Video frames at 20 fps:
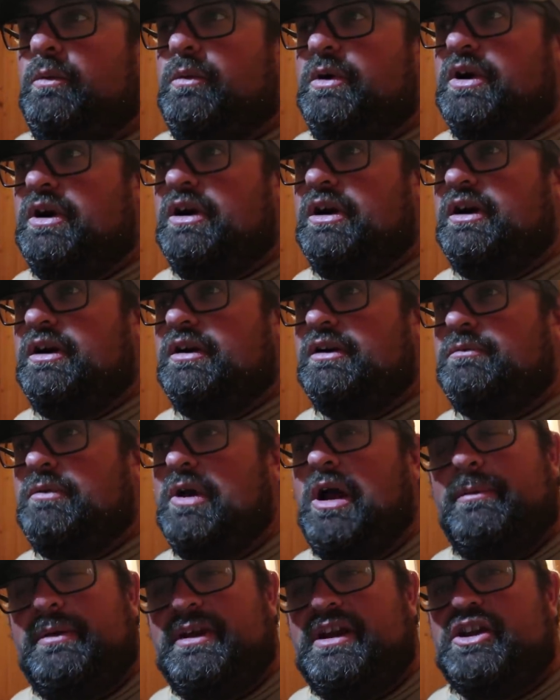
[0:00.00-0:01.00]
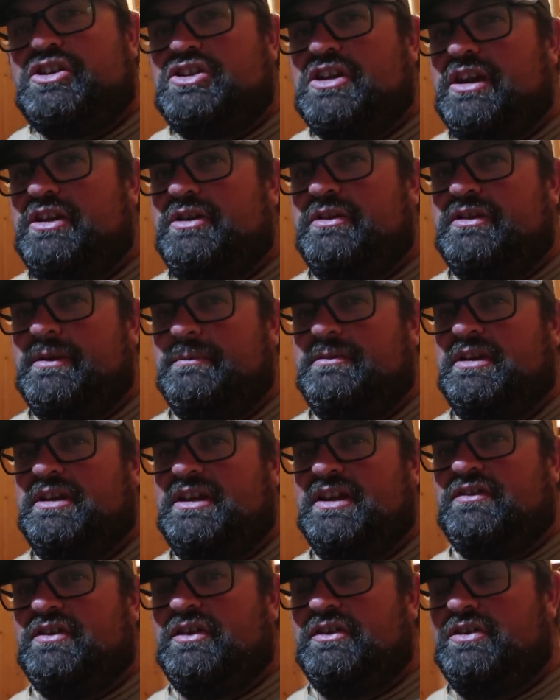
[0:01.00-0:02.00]
We're probably gonna try to do
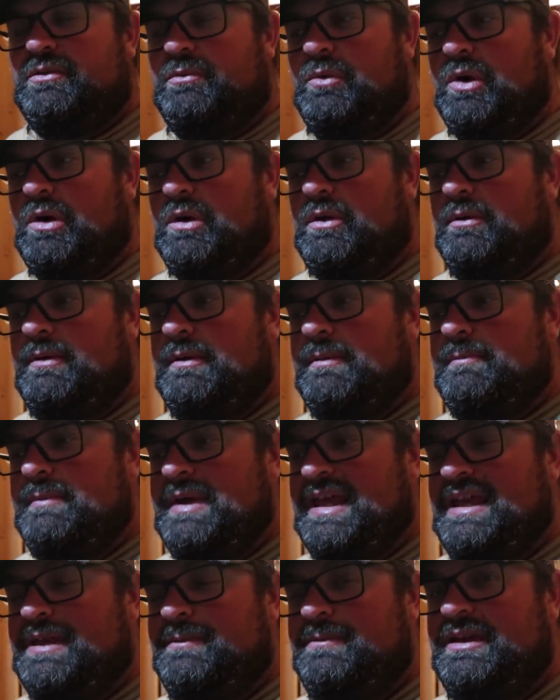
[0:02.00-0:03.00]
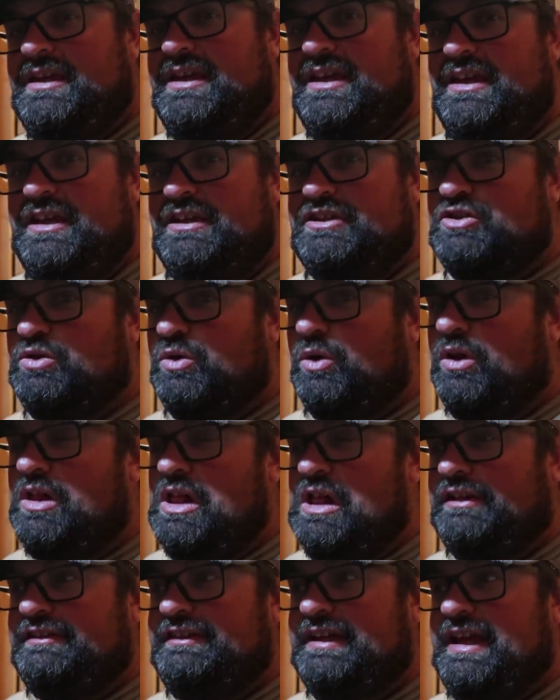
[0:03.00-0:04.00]
something different tomorrow, maybe
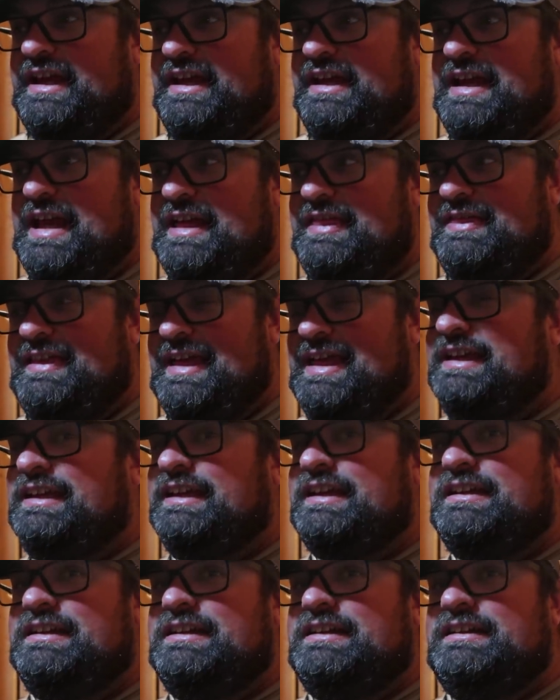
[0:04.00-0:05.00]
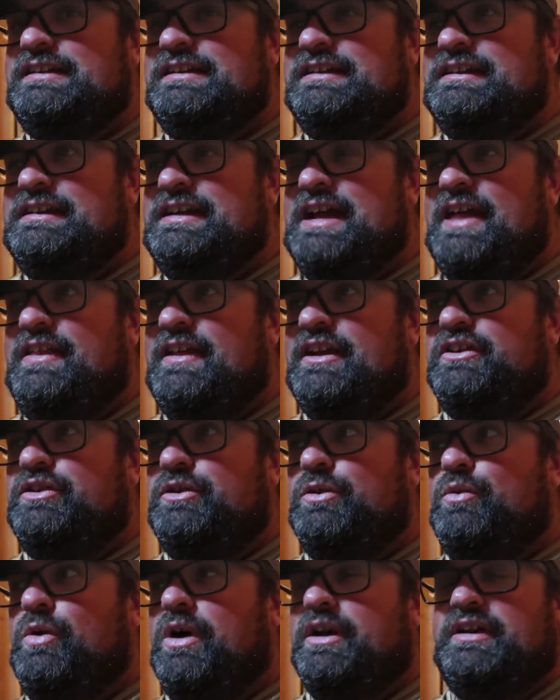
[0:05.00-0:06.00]
troll all day, I think, and then
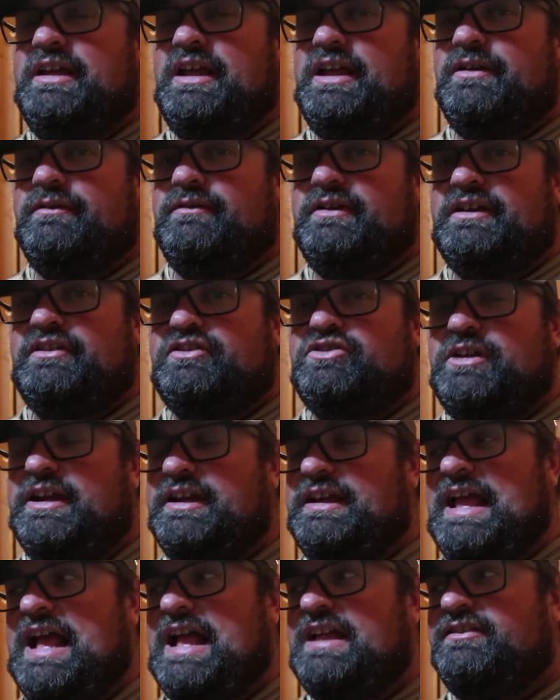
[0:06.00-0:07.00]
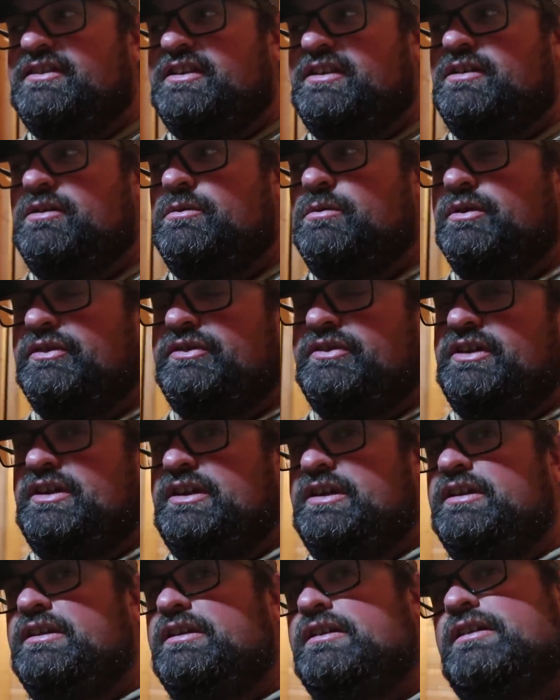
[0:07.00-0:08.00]
do one day of like straight casting. We'll see.